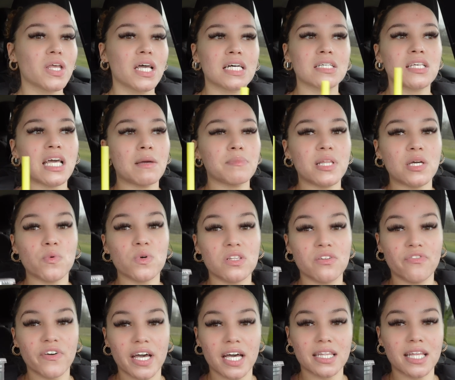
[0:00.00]
Same thing with the
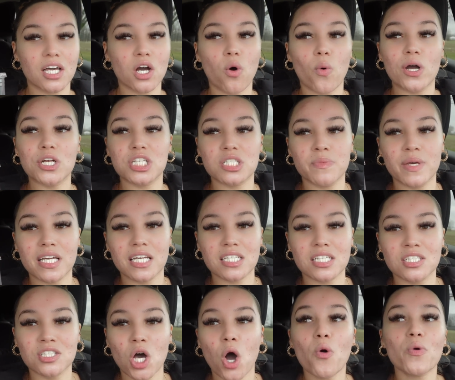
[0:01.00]
vet. They always just make it
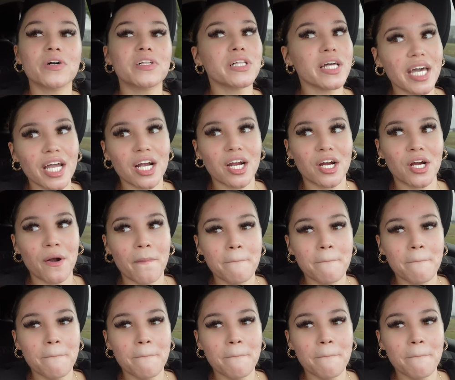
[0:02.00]
so clear.